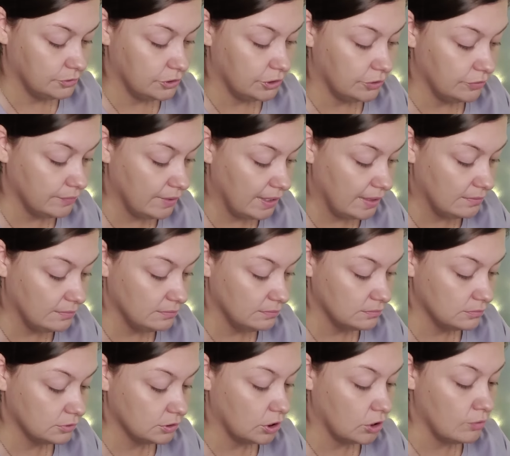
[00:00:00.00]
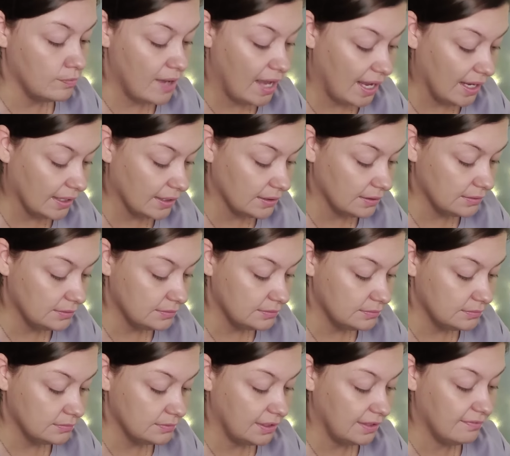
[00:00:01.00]
turn around, go back.
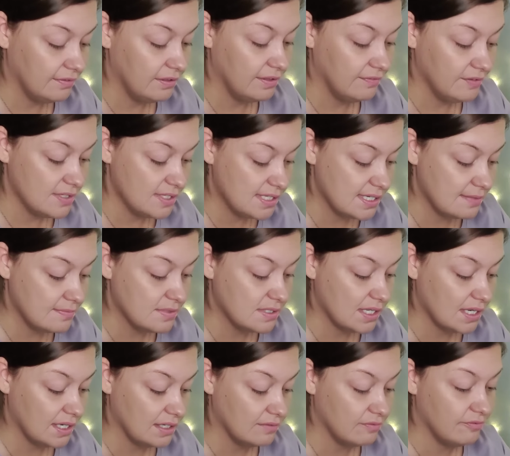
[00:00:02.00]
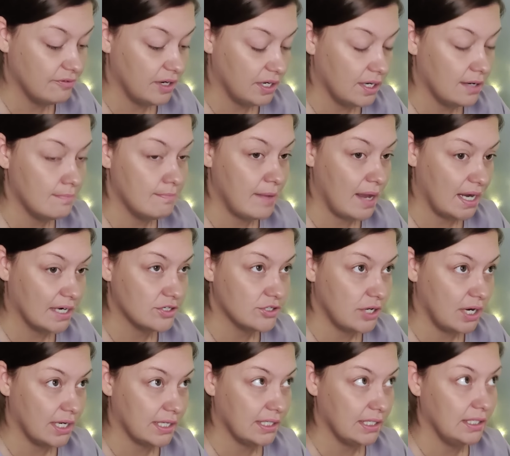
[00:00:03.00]
Even if it seems like, fuck, I'm
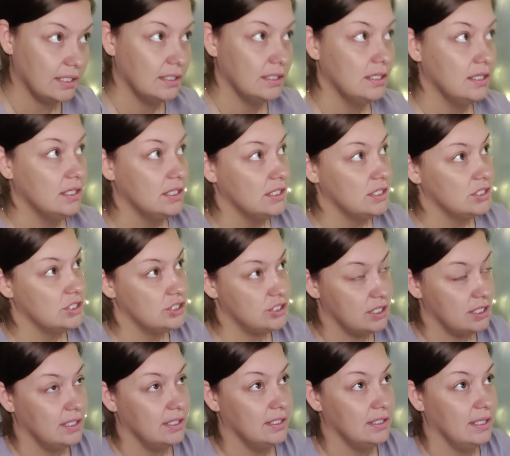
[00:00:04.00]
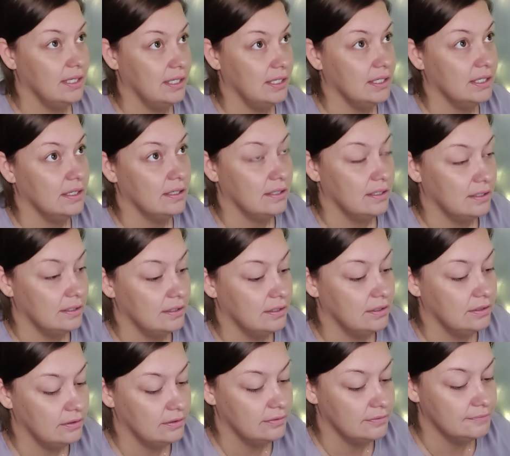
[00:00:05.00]
backtracking, shit, like,
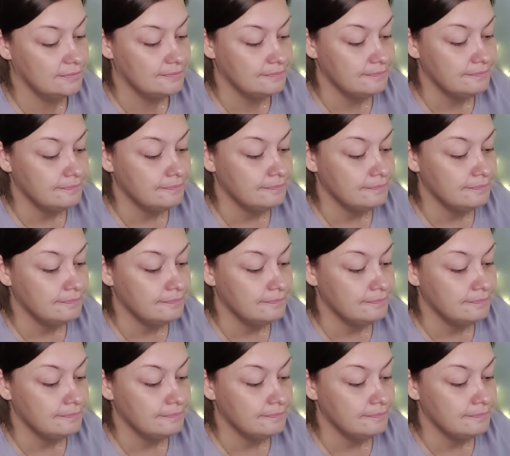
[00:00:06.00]
you know,